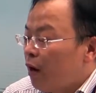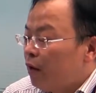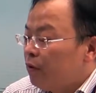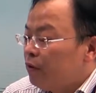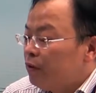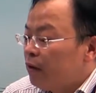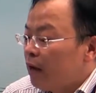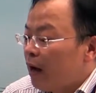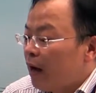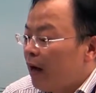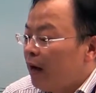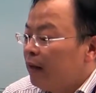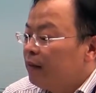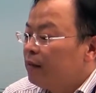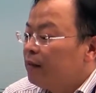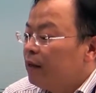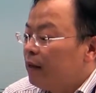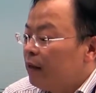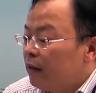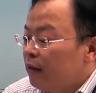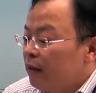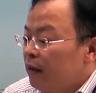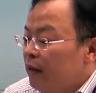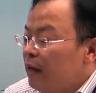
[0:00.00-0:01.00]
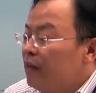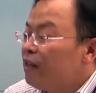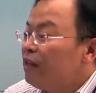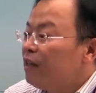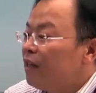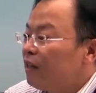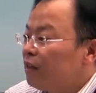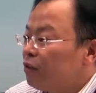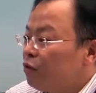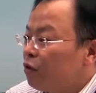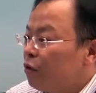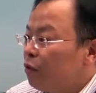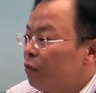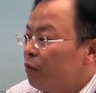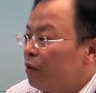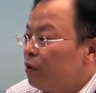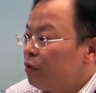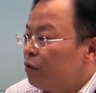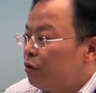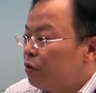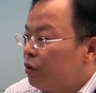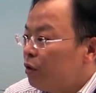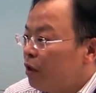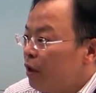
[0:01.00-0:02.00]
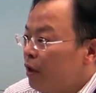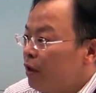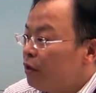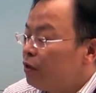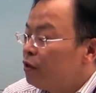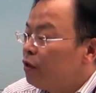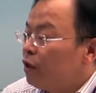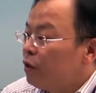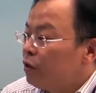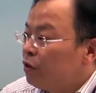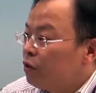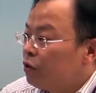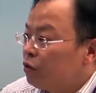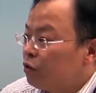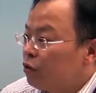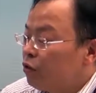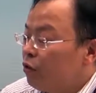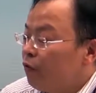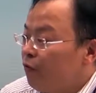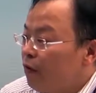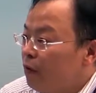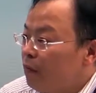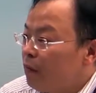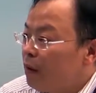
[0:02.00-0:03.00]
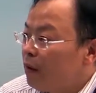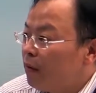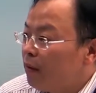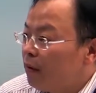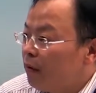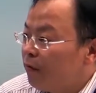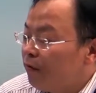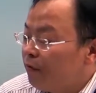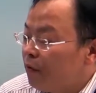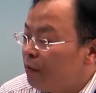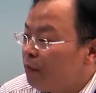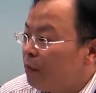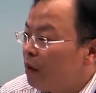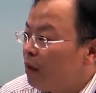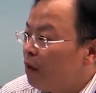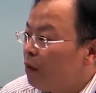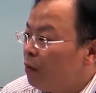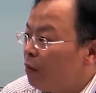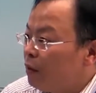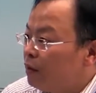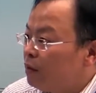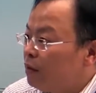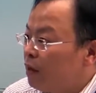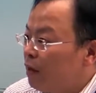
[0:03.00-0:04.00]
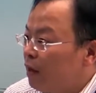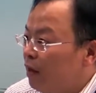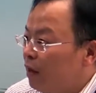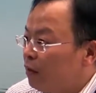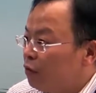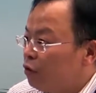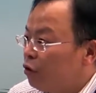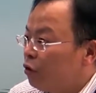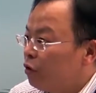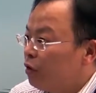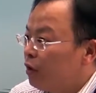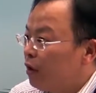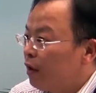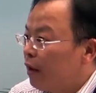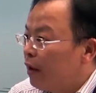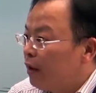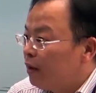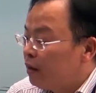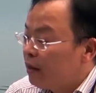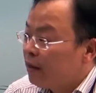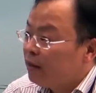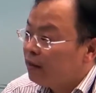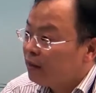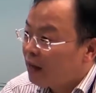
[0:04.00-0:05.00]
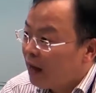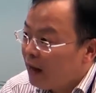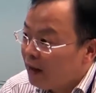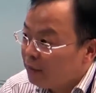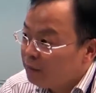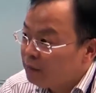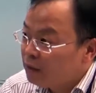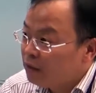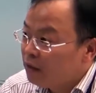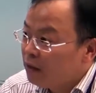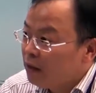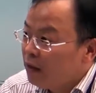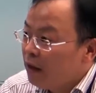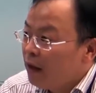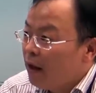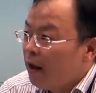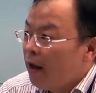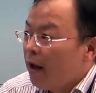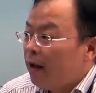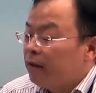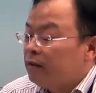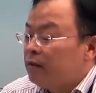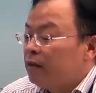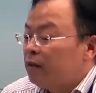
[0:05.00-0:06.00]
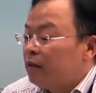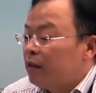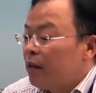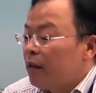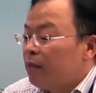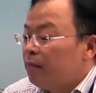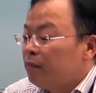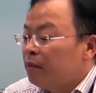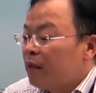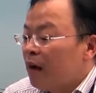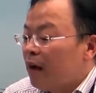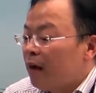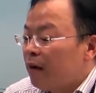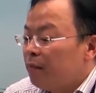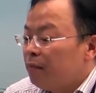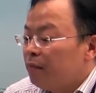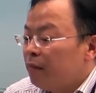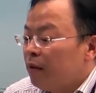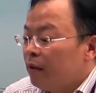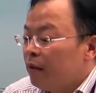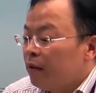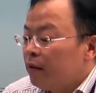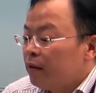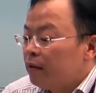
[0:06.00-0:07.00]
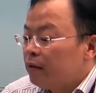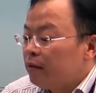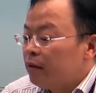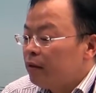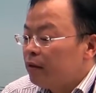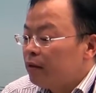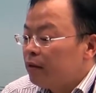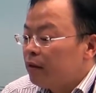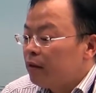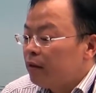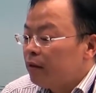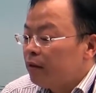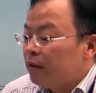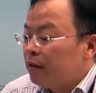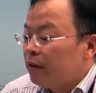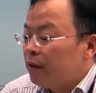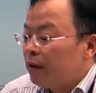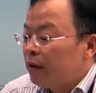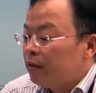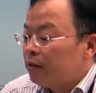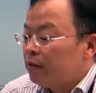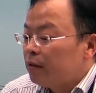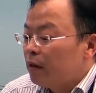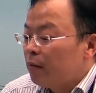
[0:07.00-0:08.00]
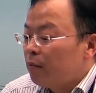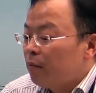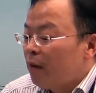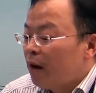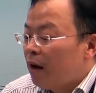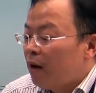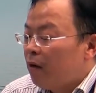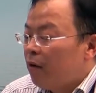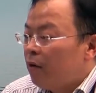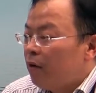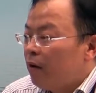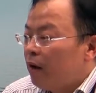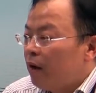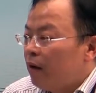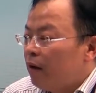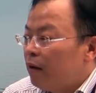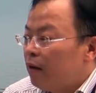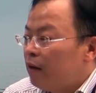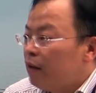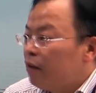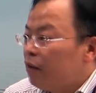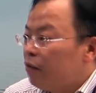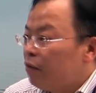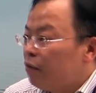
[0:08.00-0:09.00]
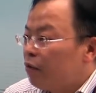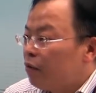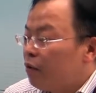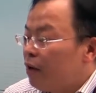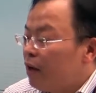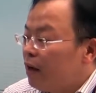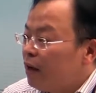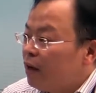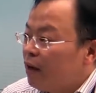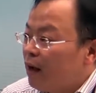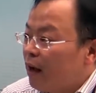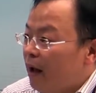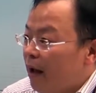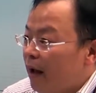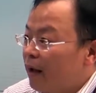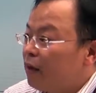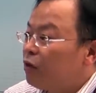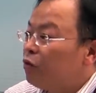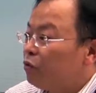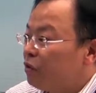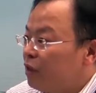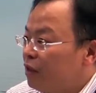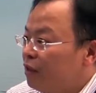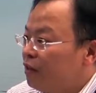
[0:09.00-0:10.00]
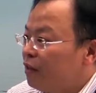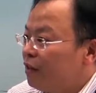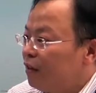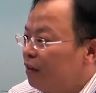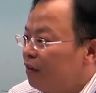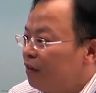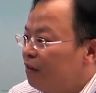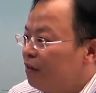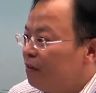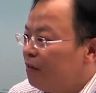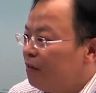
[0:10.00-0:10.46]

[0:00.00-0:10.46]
on the other industry which is not so familiar with the electronic, it takes time. At the same time, this is somehow need to create an ecosystem